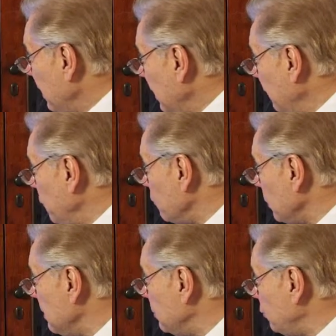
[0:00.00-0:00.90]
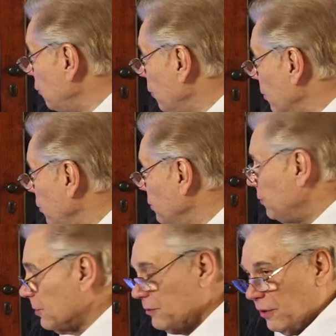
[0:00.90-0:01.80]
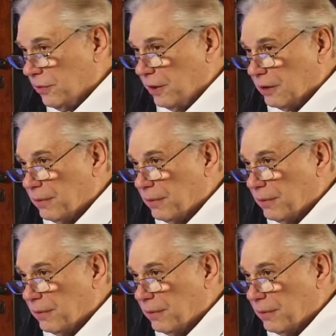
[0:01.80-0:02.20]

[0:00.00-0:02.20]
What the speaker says: if you really mature, you start to think